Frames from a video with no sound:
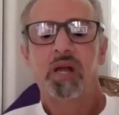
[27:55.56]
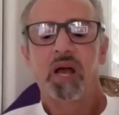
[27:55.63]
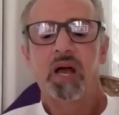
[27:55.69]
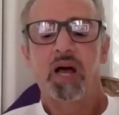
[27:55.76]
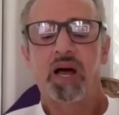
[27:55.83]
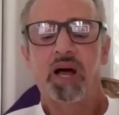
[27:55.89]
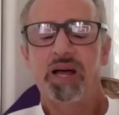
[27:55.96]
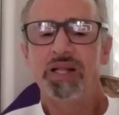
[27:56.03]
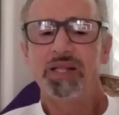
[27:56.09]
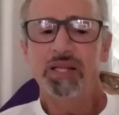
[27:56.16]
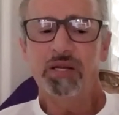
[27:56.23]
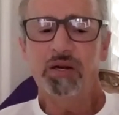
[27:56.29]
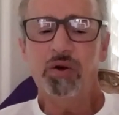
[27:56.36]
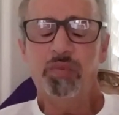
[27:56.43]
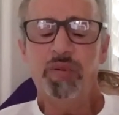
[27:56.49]
A
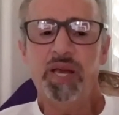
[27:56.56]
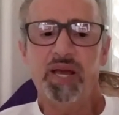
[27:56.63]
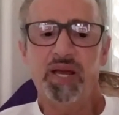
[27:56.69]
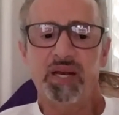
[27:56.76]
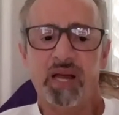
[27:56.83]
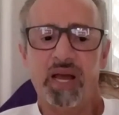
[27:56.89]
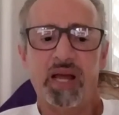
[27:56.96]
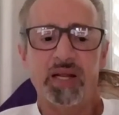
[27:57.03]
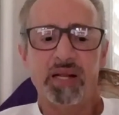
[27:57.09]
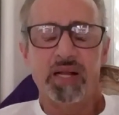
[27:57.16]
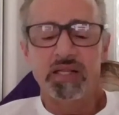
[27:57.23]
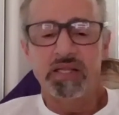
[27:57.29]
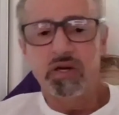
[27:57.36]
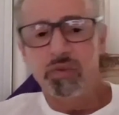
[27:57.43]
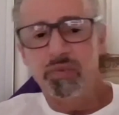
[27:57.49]
little bit. A
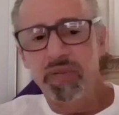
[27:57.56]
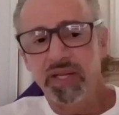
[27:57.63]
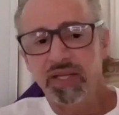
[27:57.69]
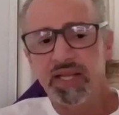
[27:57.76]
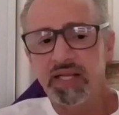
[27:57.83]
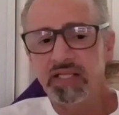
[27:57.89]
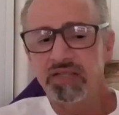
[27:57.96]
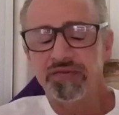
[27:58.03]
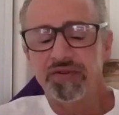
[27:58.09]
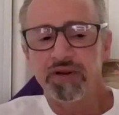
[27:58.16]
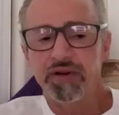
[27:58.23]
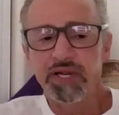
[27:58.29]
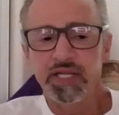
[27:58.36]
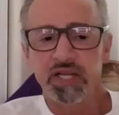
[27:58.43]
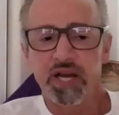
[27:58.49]
little bit. That's a
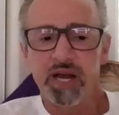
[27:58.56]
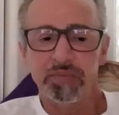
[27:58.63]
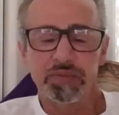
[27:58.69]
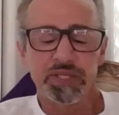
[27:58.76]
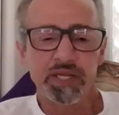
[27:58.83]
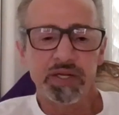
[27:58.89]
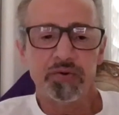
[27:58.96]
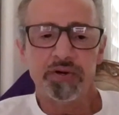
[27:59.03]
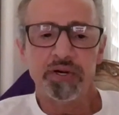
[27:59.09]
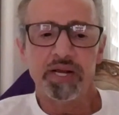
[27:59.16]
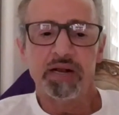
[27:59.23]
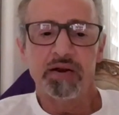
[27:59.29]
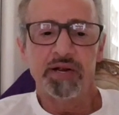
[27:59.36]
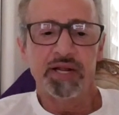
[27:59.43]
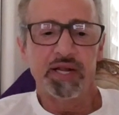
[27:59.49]
very top secret
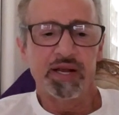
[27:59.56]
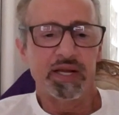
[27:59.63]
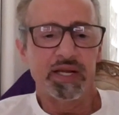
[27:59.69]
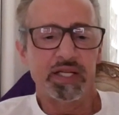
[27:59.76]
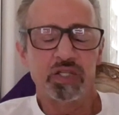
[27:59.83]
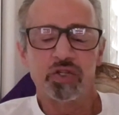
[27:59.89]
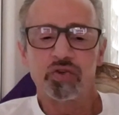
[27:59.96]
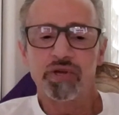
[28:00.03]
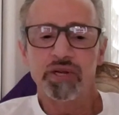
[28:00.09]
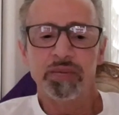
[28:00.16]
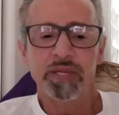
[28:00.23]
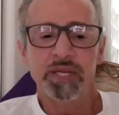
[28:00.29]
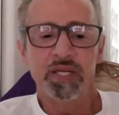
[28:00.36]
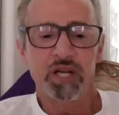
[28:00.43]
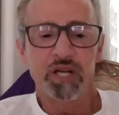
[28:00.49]
area,
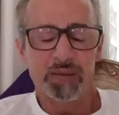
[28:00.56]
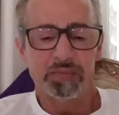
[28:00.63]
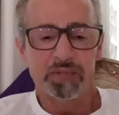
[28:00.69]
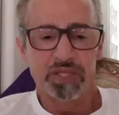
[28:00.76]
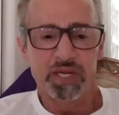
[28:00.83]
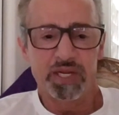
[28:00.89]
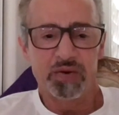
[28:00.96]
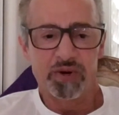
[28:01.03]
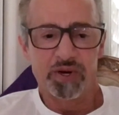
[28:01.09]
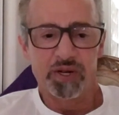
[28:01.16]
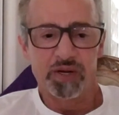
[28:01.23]
extremely top secret.